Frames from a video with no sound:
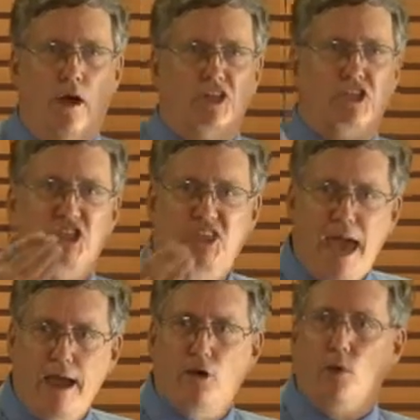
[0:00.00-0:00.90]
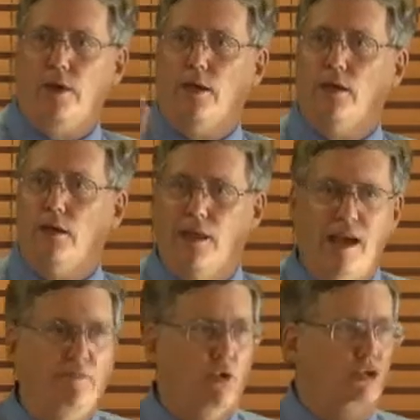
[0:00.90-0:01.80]
staggering
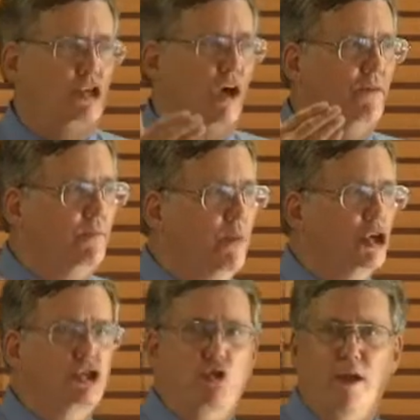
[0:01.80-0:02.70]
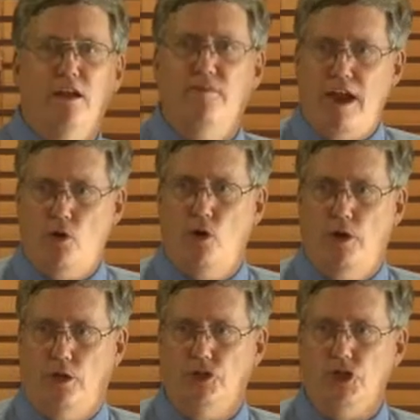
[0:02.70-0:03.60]
levels of administrative
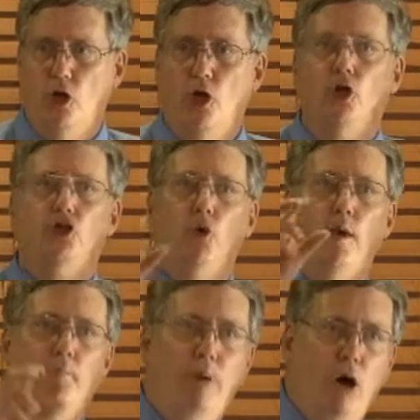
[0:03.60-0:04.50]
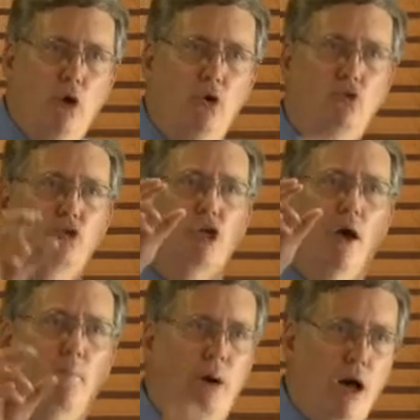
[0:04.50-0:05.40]
arrogance to impose
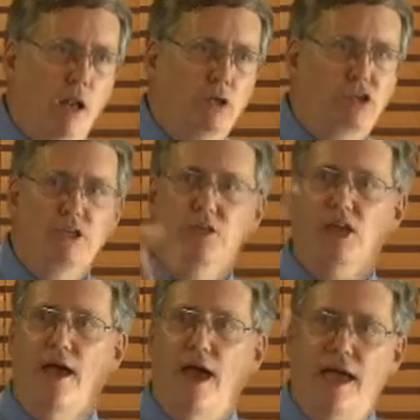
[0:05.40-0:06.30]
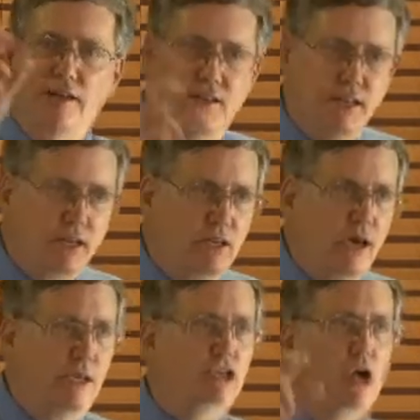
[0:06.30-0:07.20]
policies and
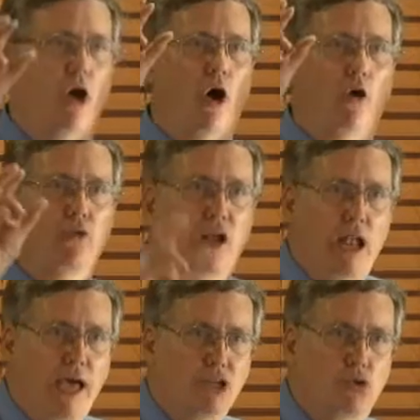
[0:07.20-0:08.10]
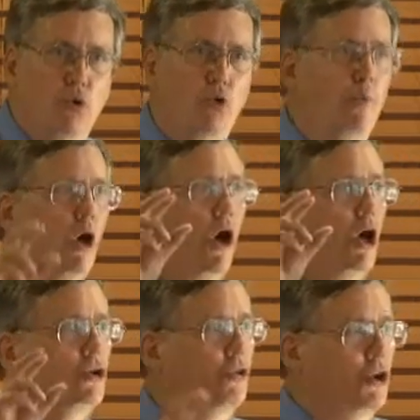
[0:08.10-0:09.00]
dictates on the classroom
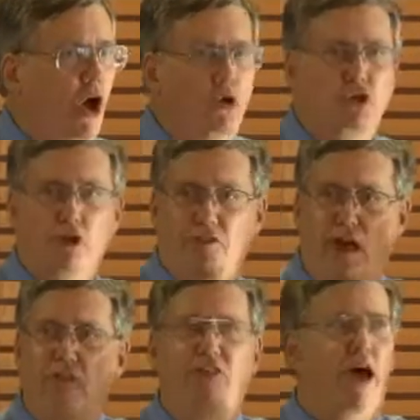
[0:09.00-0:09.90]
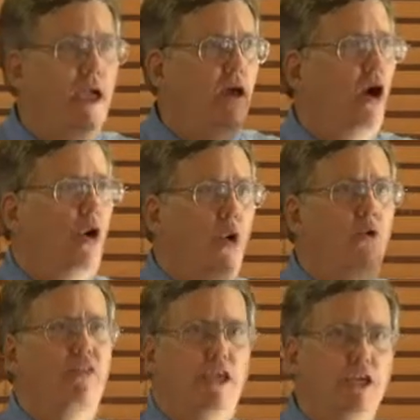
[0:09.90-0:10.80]
under the notion that they
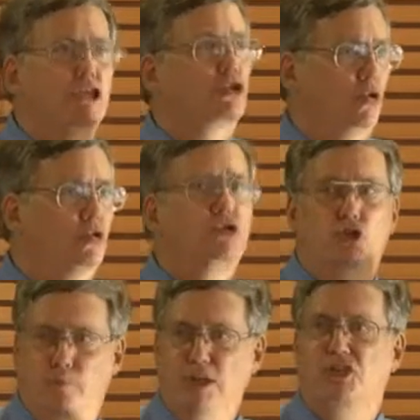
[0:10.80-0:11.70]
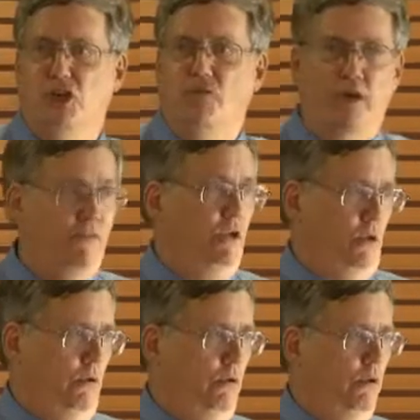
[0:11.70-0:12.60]
hold these truths to be self-evident,